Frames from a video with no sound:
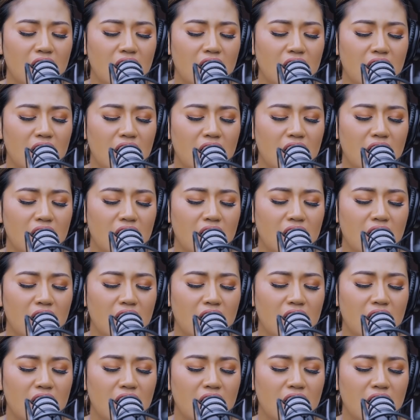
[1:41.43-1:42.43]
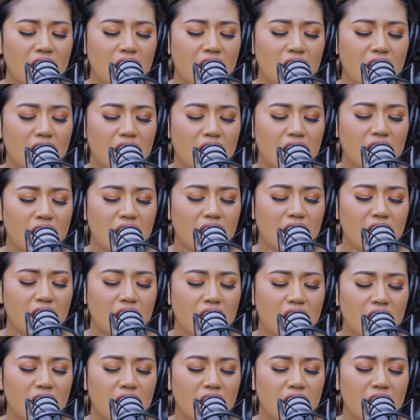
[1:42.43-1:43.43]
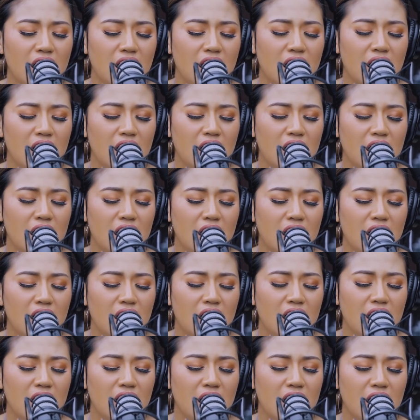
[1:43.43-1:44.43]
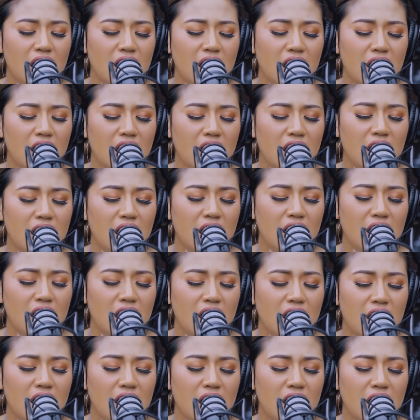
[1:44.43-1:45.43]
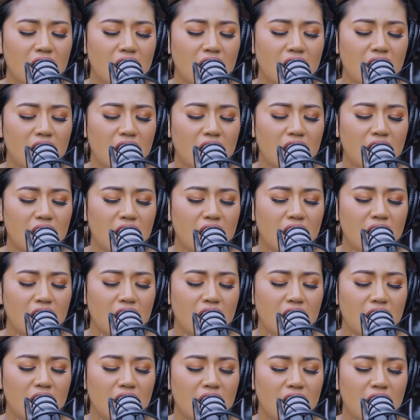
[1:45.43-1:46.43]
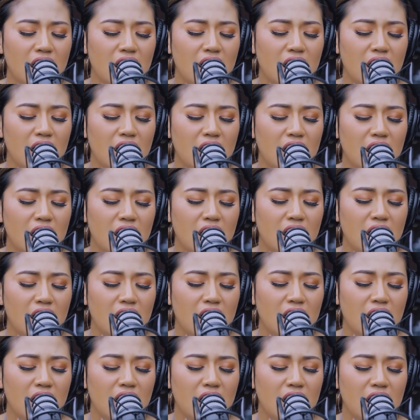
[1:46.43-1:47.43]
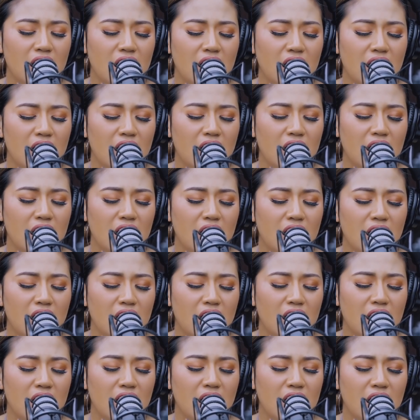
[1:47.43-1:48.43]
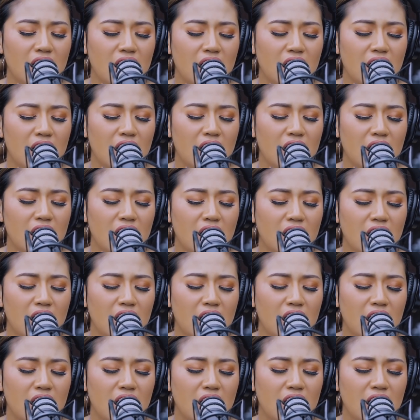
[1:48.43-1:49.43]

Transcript: (silent)